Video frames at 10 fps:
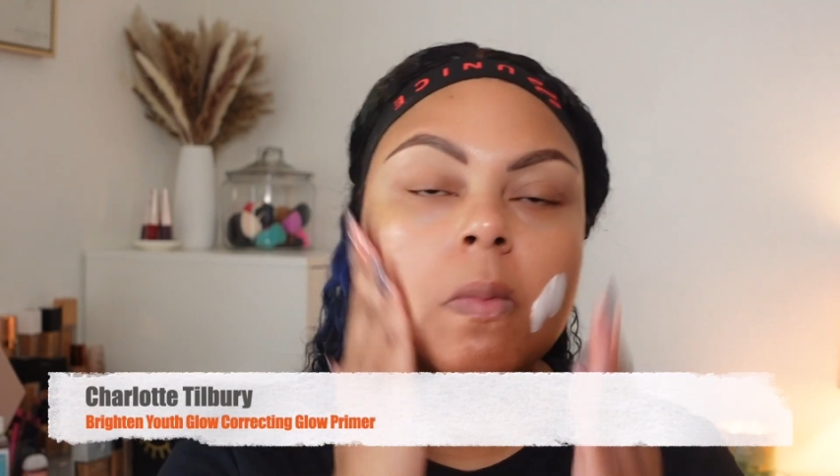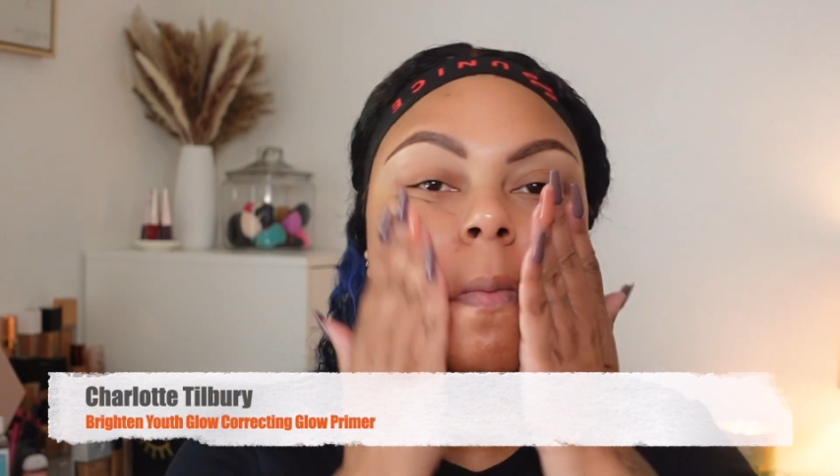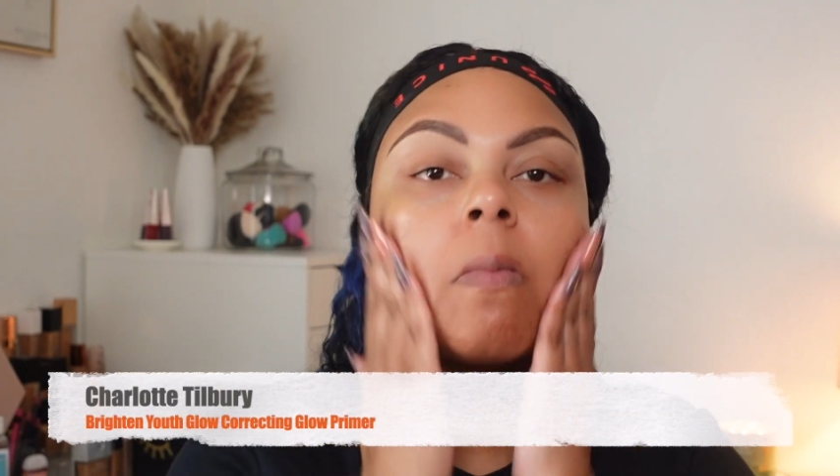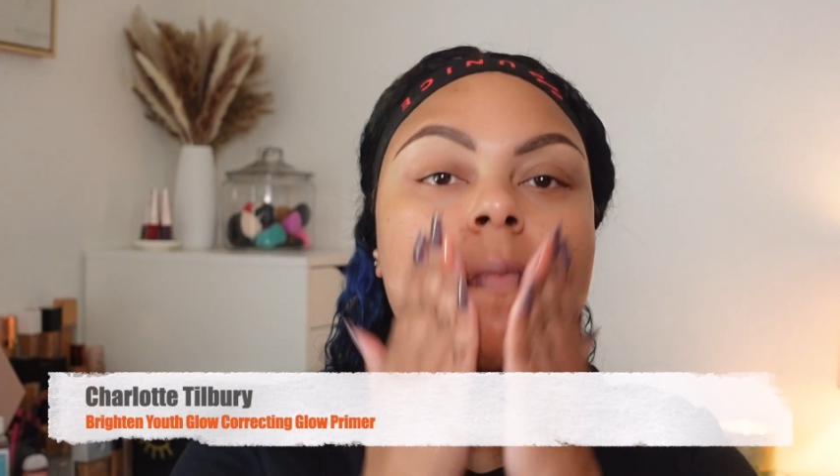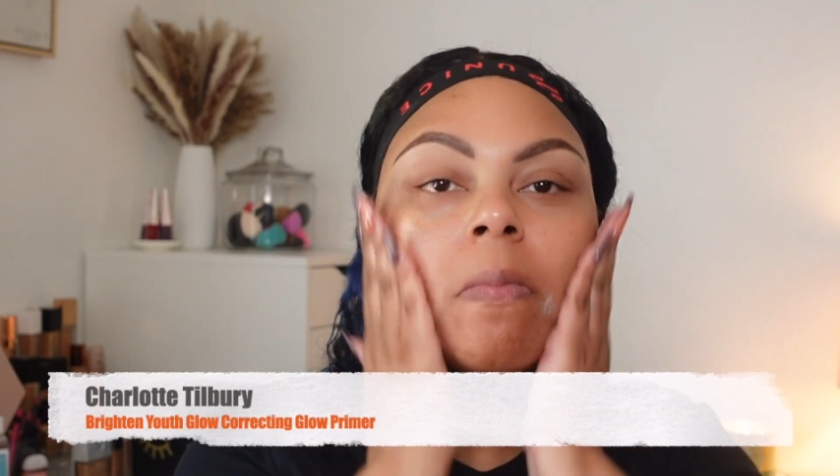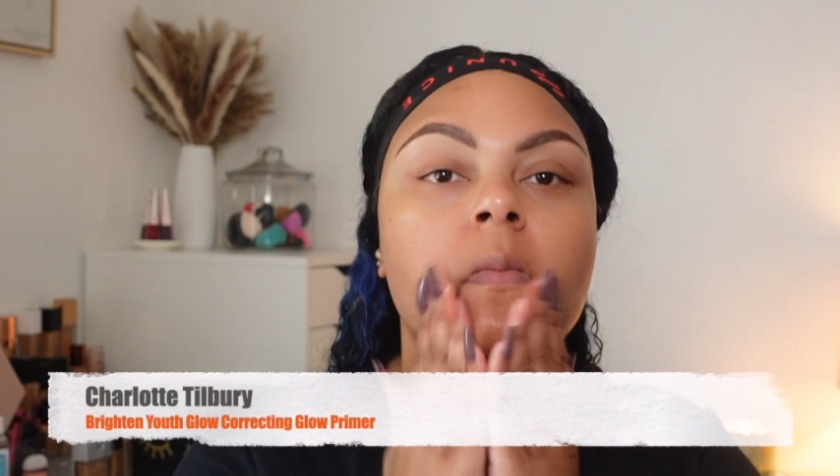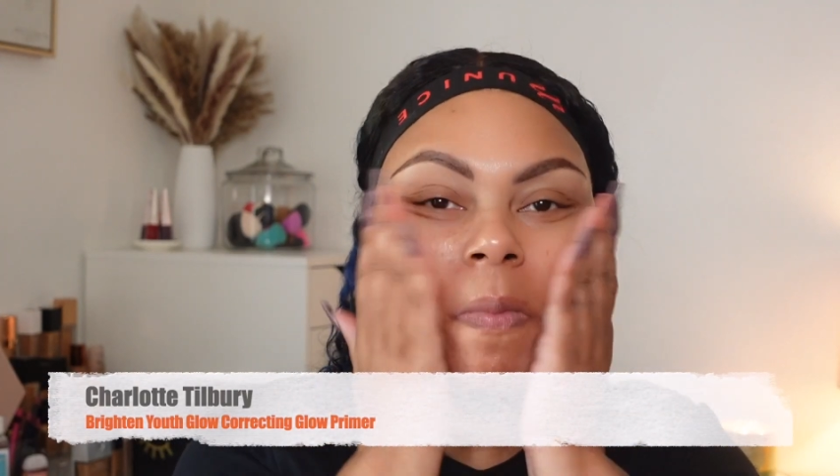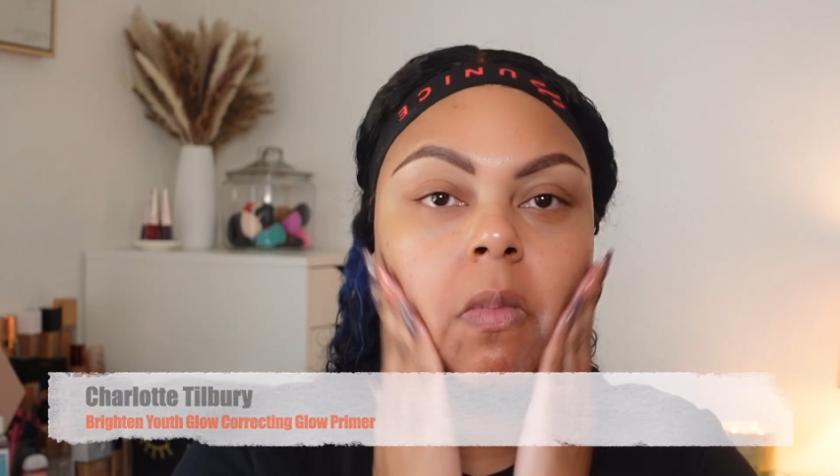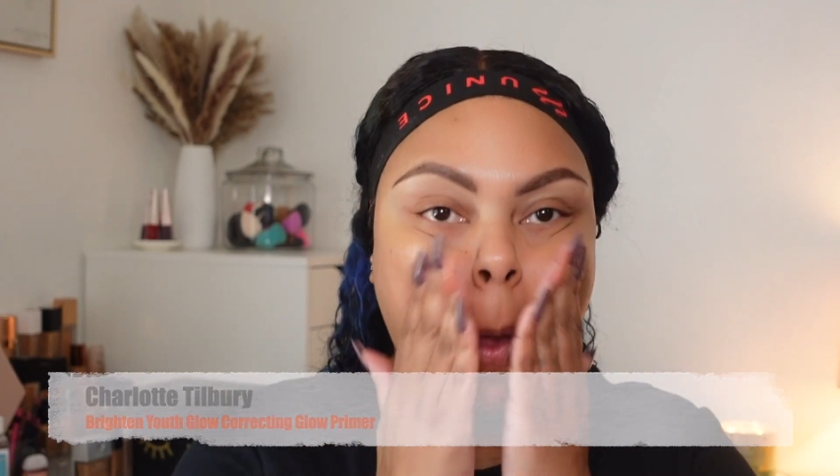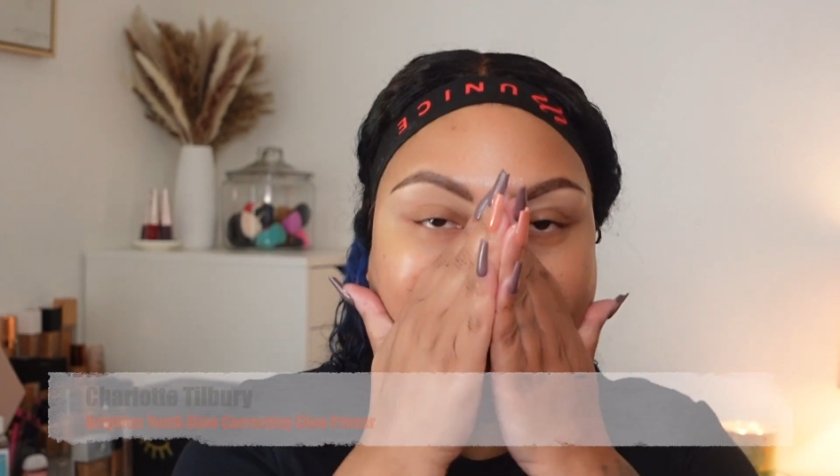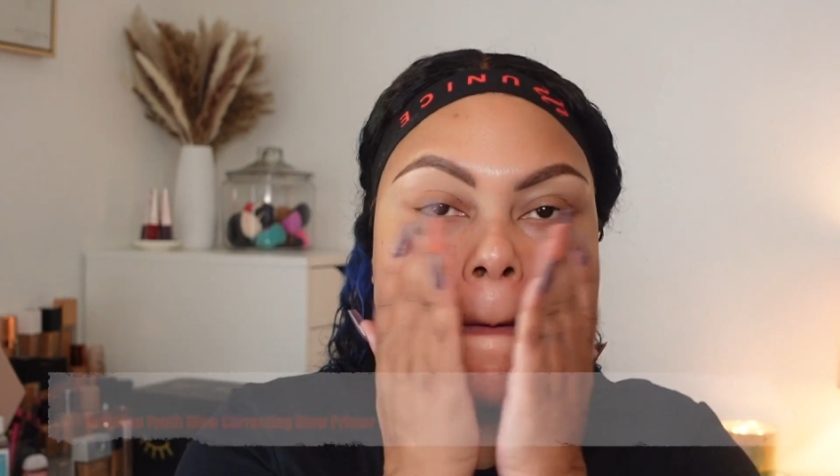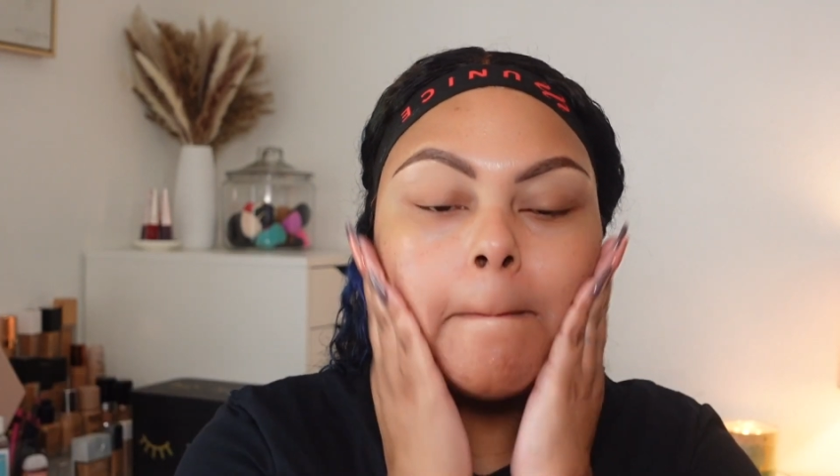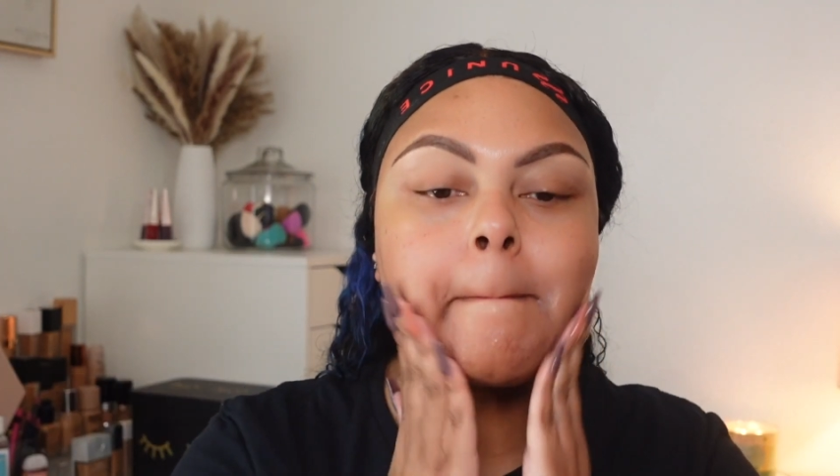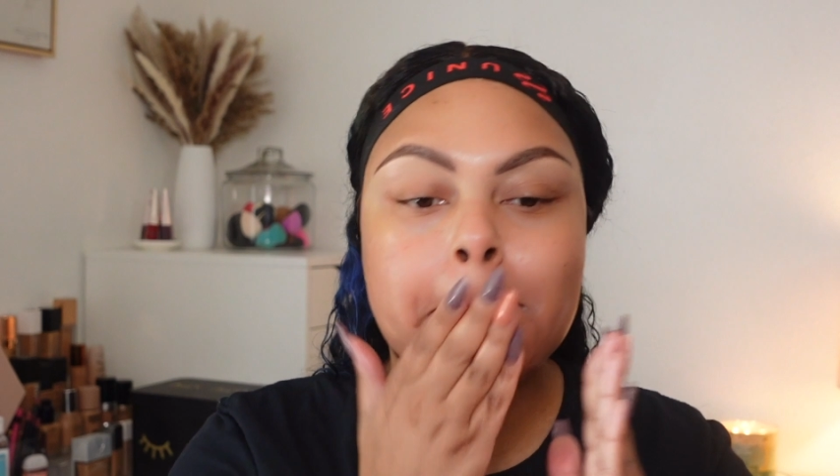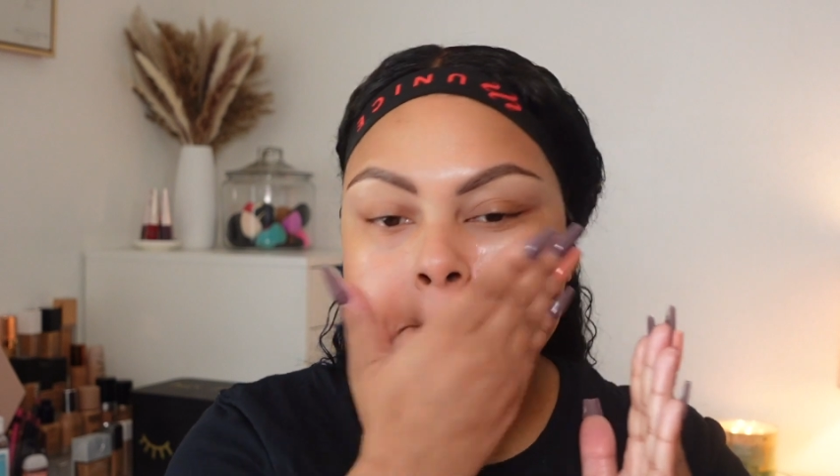Charlotte
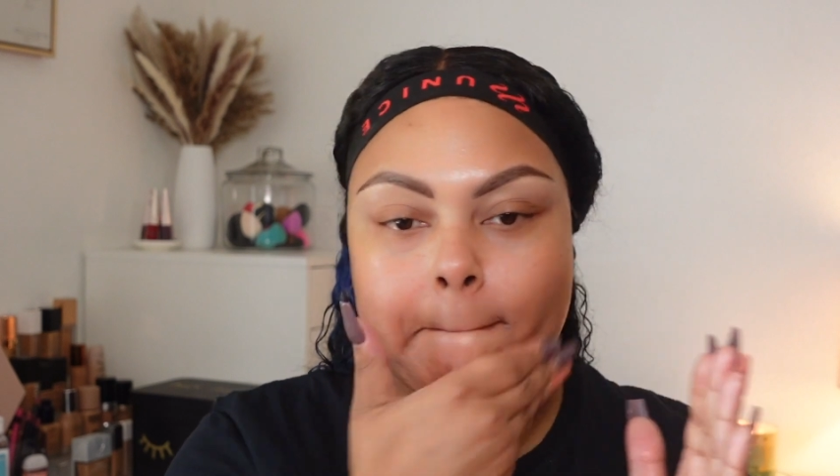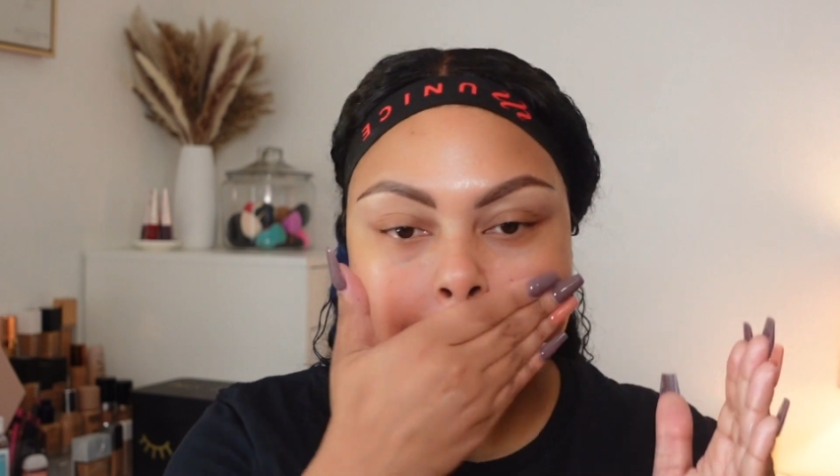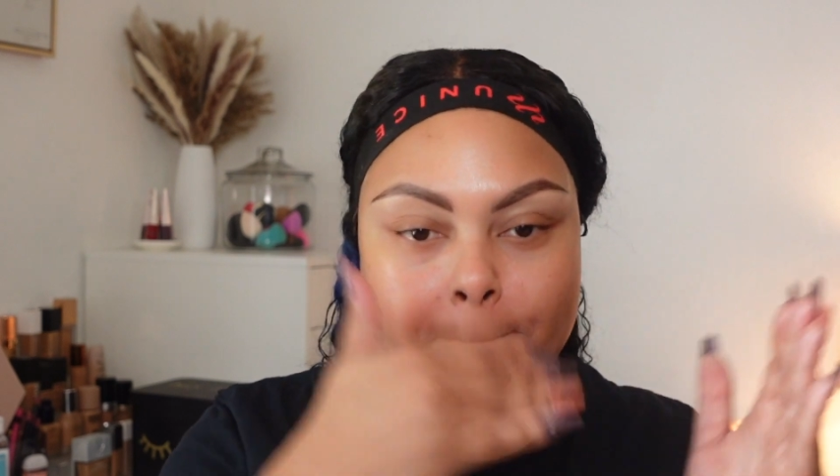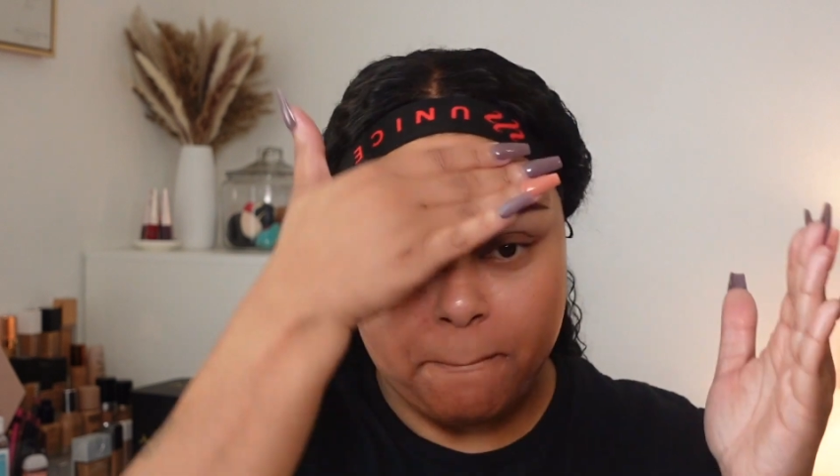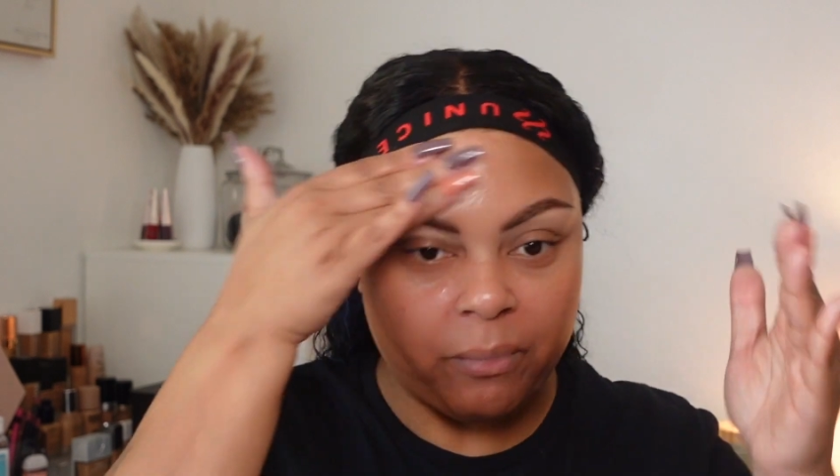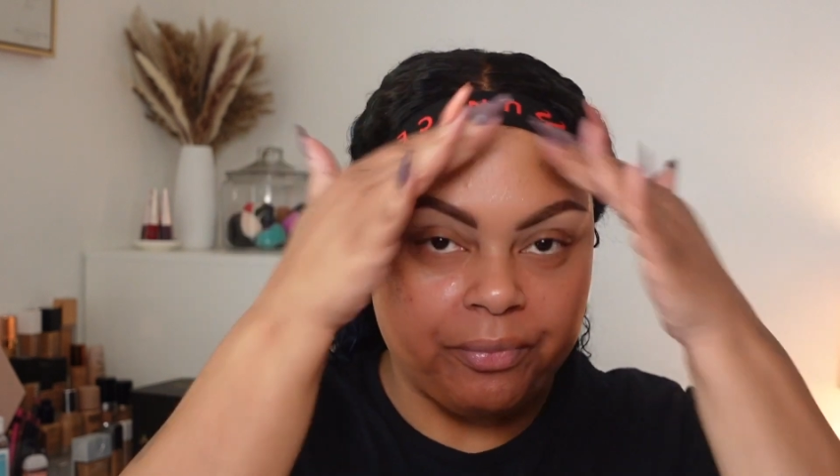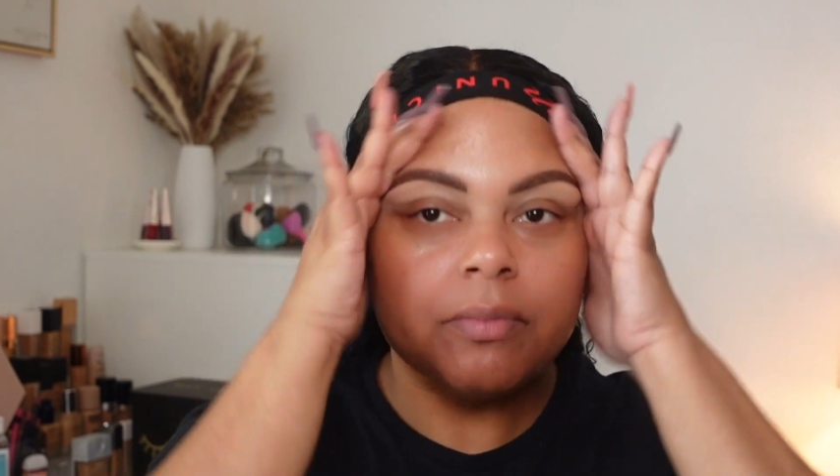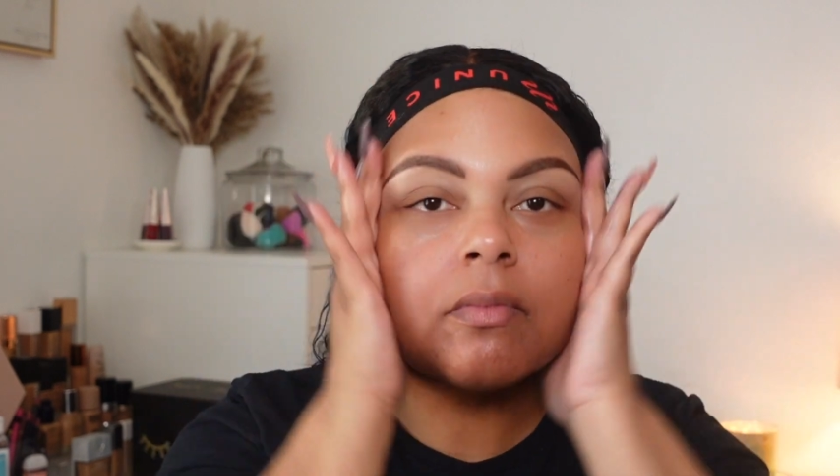Tilbury primer.